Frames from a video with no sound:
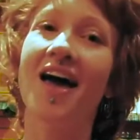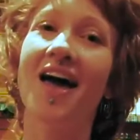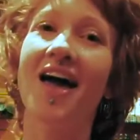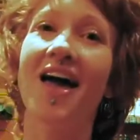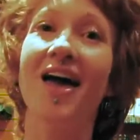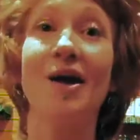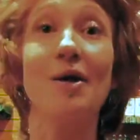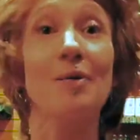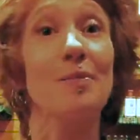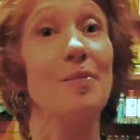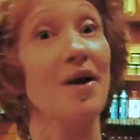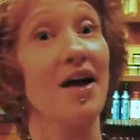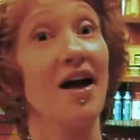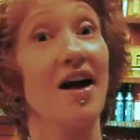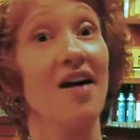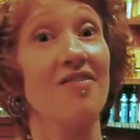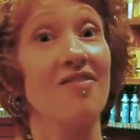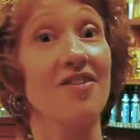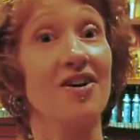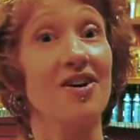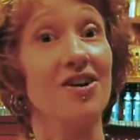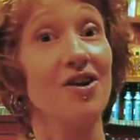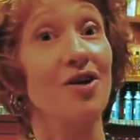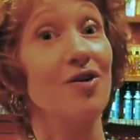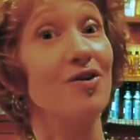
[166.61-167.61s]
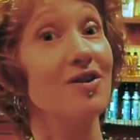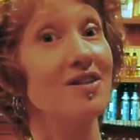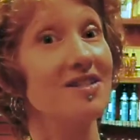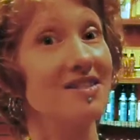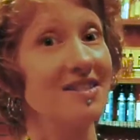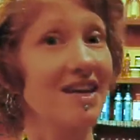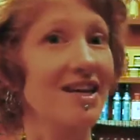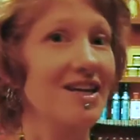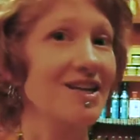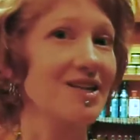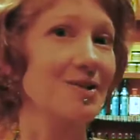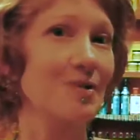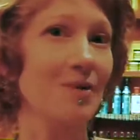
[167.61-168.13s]
And we have our yoga
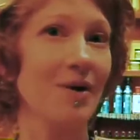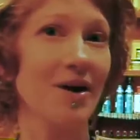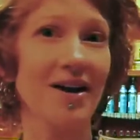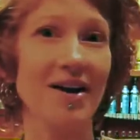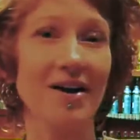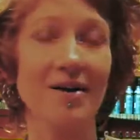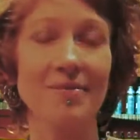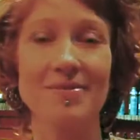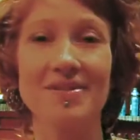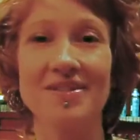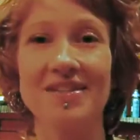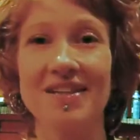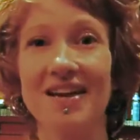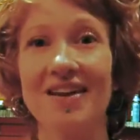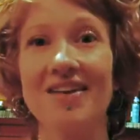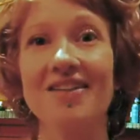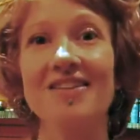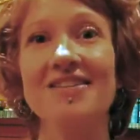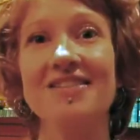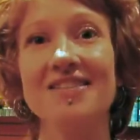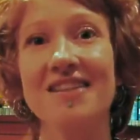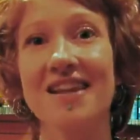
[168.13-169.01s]
sanctuary upstairs